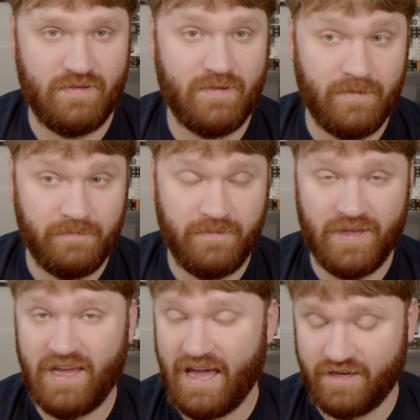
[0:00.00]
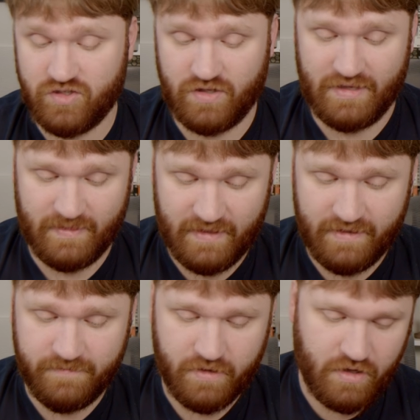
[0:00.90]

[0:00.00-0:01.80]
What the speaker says: config actually live.